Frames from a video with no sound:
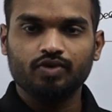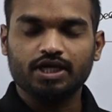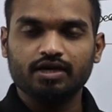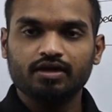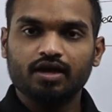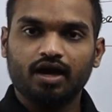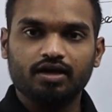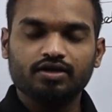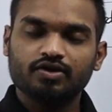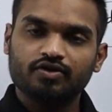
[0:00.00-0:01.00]
Okay,
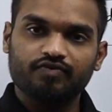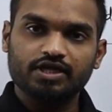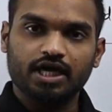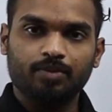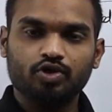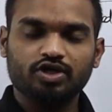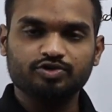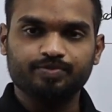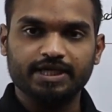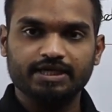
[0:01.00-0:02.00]
and when the amount of
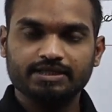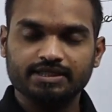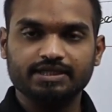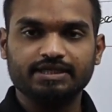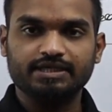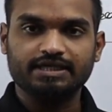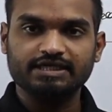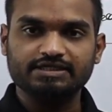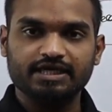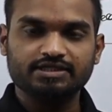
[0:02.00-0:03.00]
speed
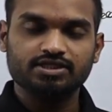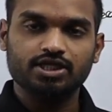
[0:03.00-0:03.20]
decreases,